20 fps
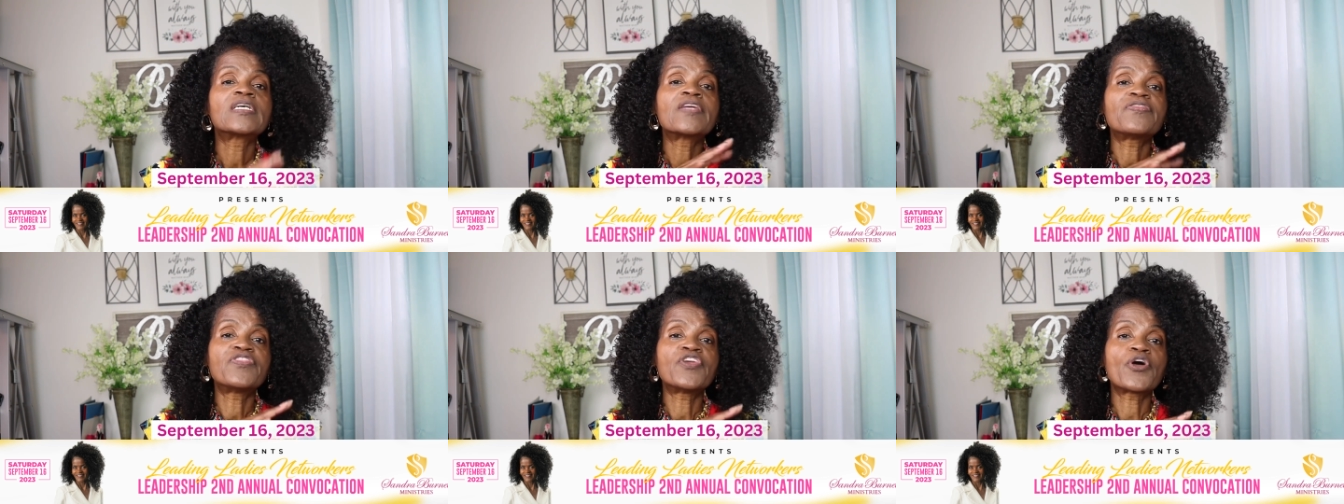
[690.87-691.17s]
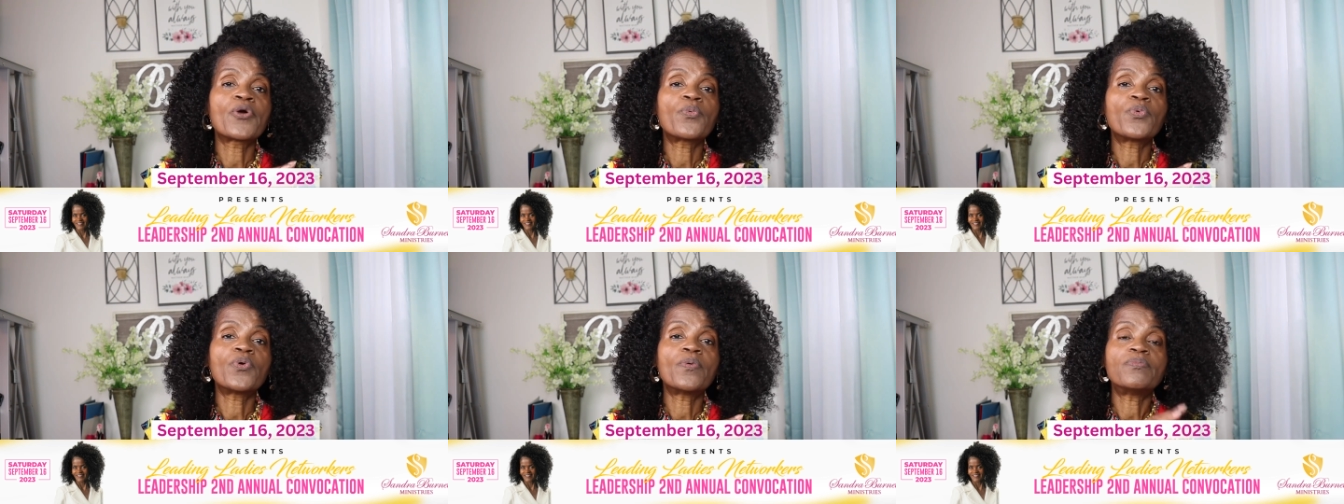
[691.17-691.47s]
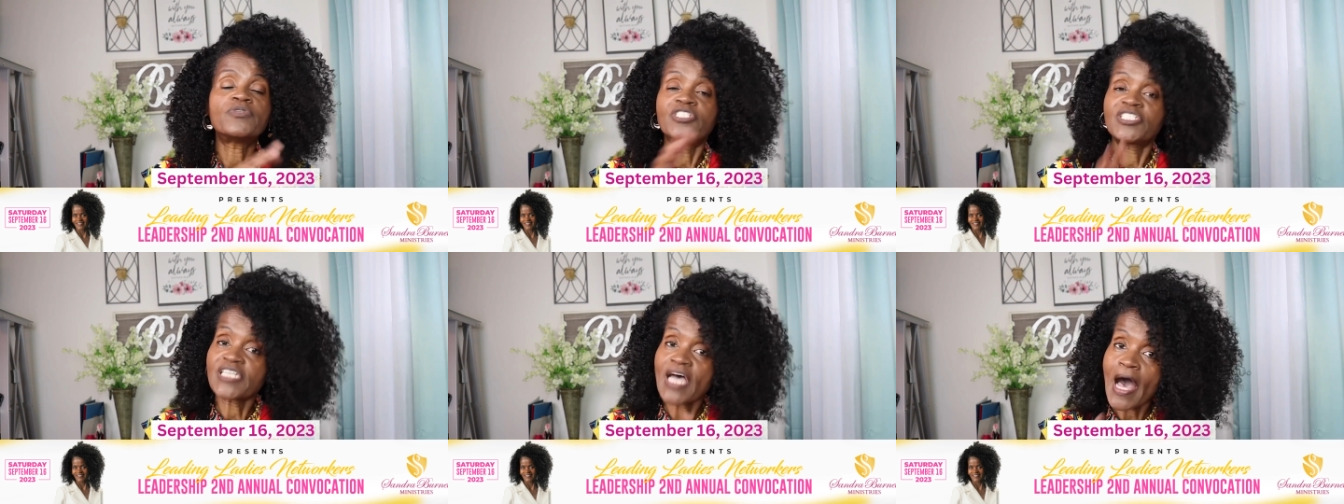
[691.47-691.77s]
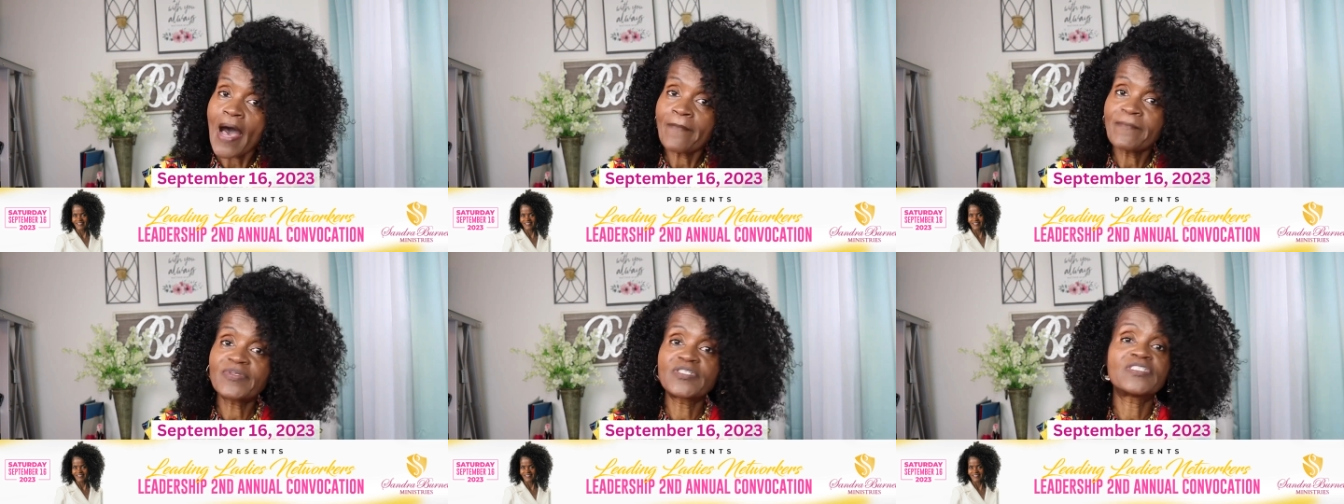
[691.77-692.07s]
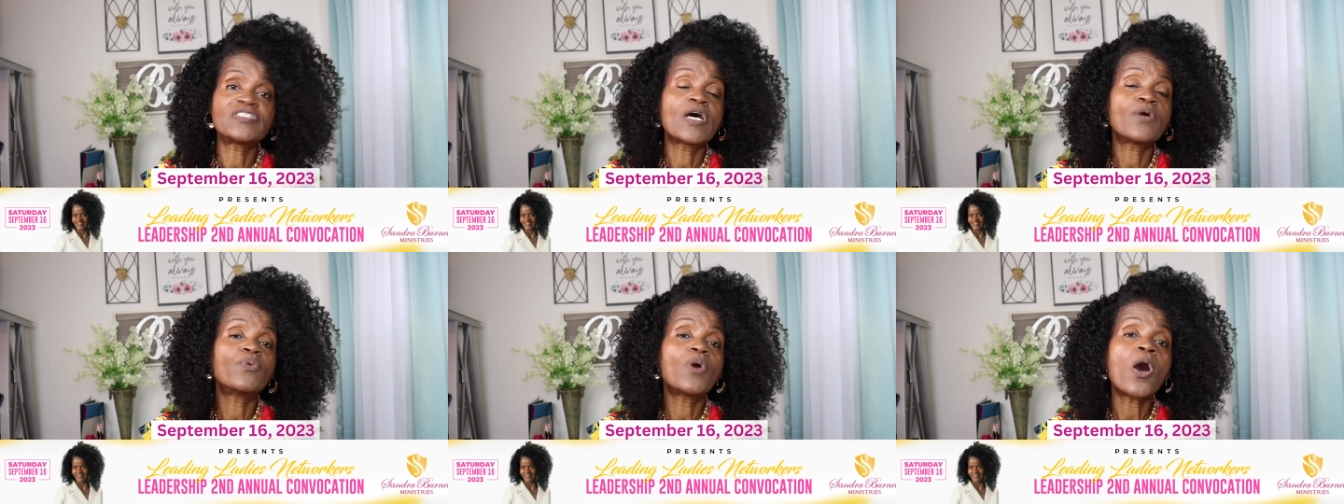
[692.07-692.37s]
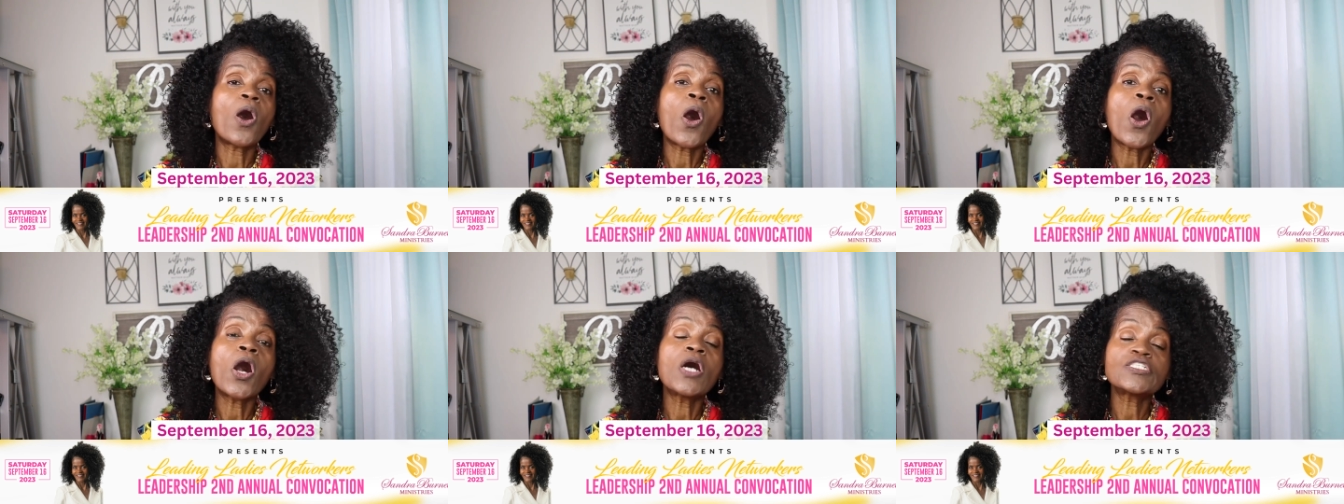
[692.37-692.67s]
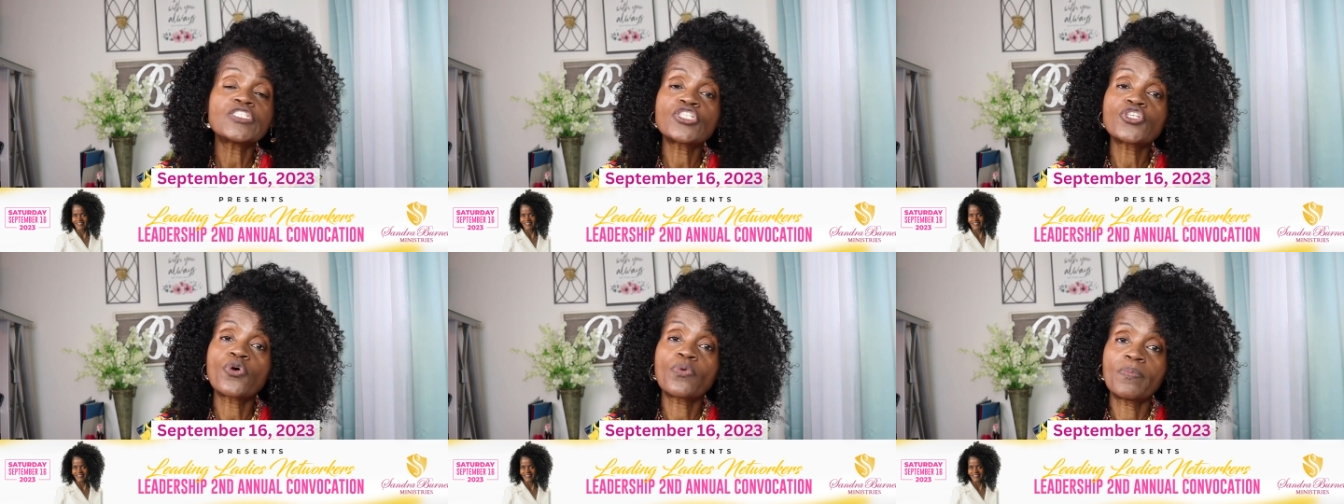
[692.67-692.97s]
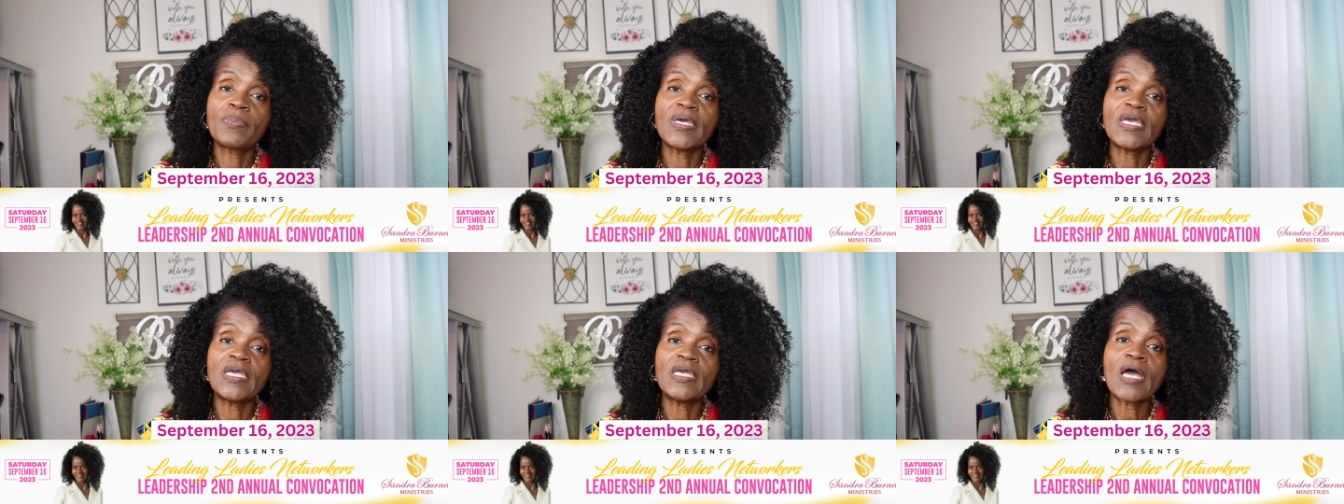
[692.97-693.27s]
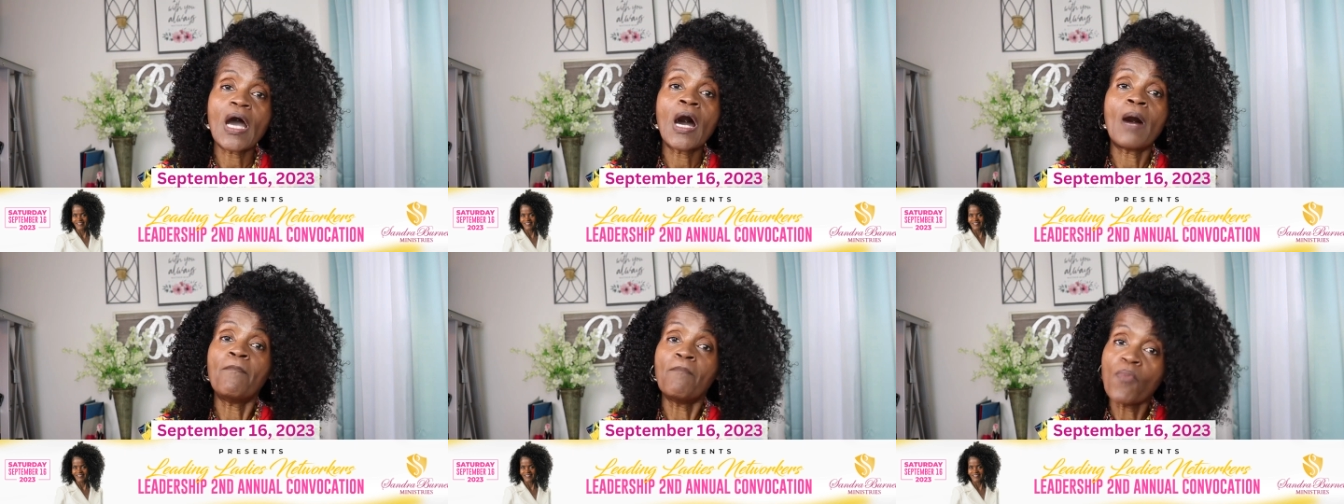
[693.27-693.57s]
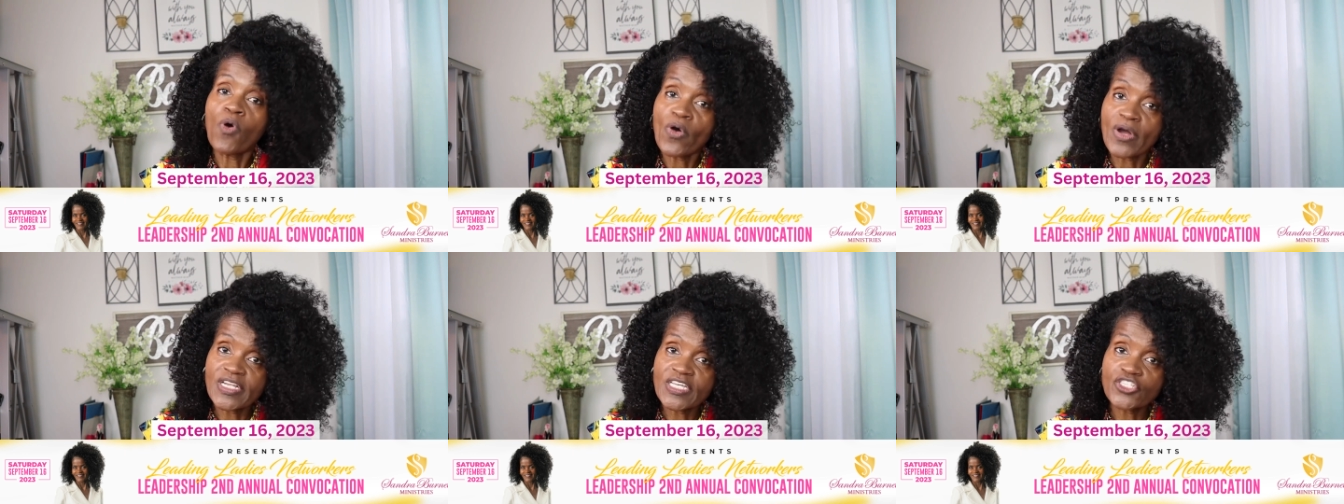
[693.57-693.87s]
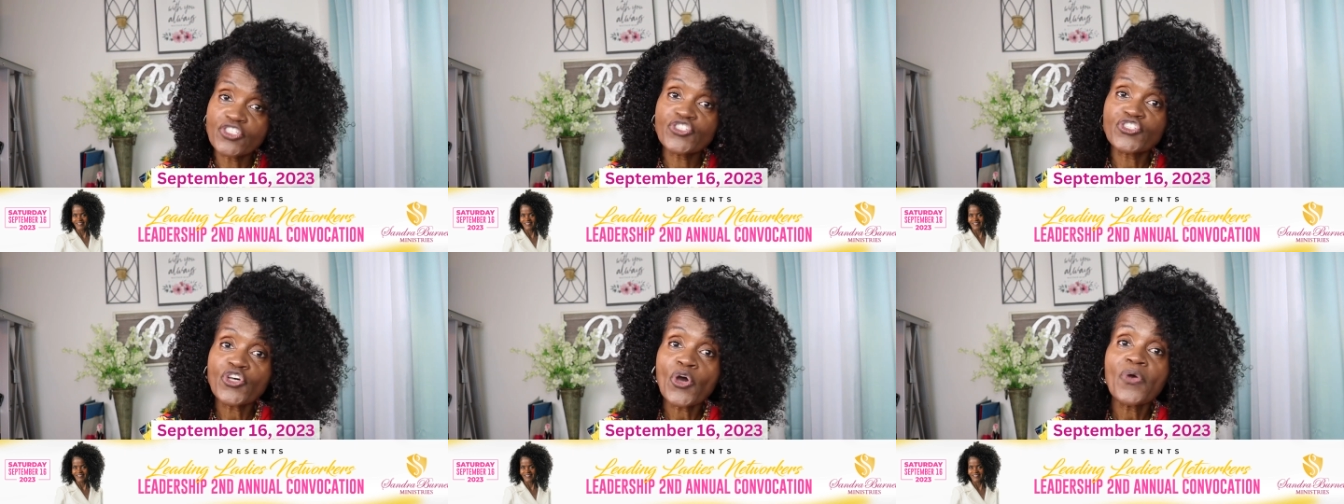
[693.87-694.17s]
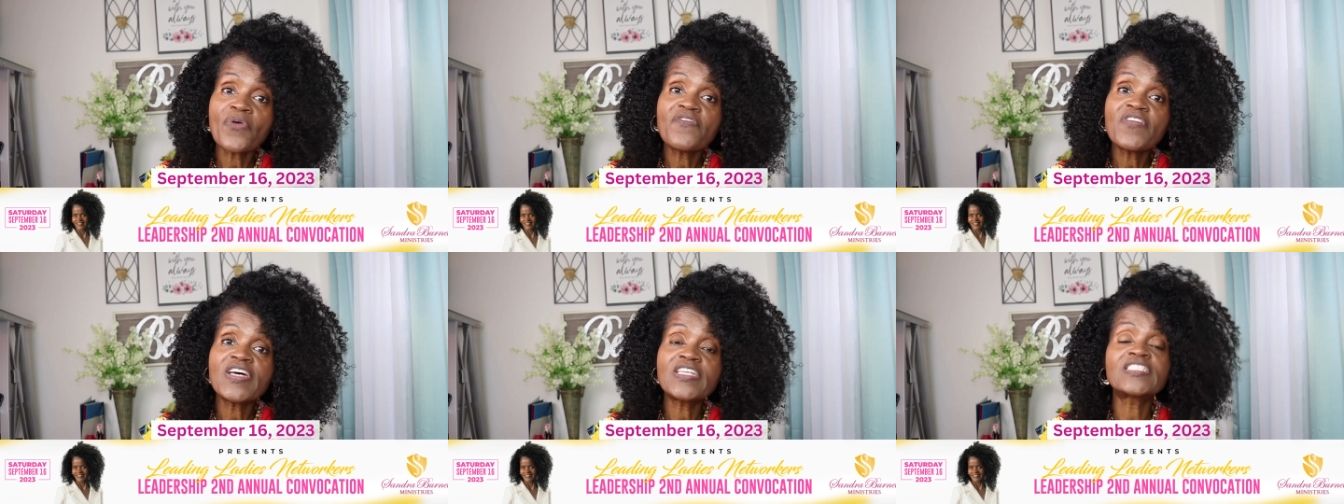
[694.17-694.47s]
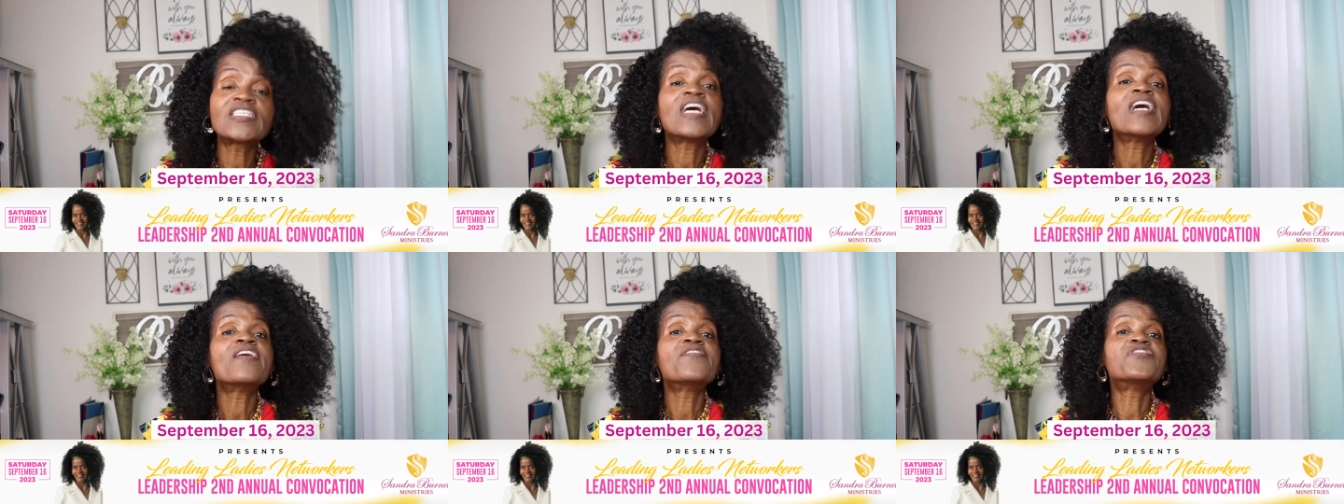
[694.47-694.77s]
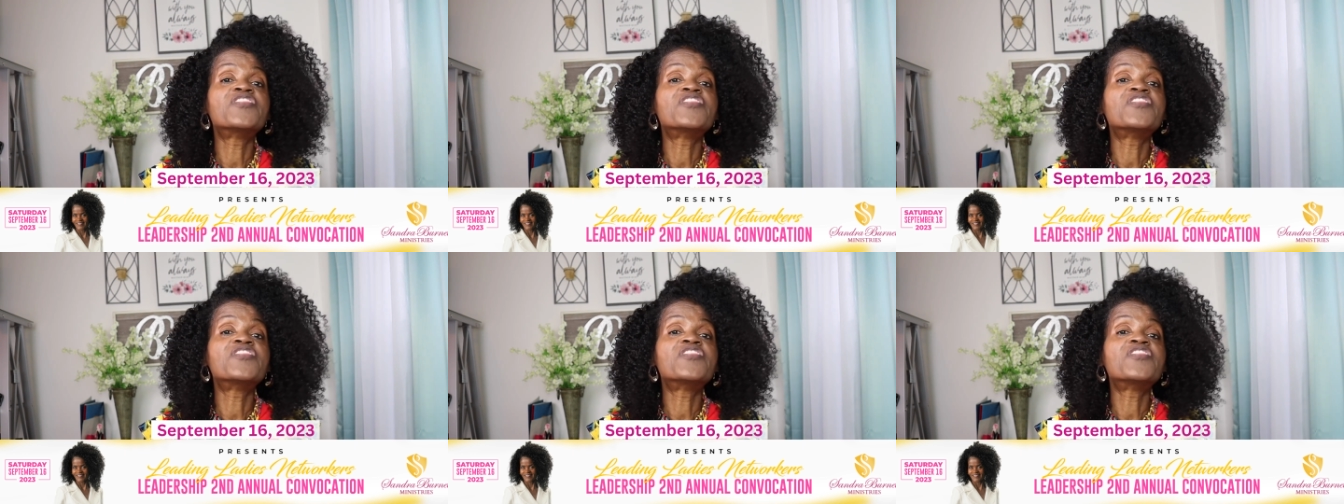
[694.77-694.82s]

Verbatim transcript: there will shops there will also be a morning service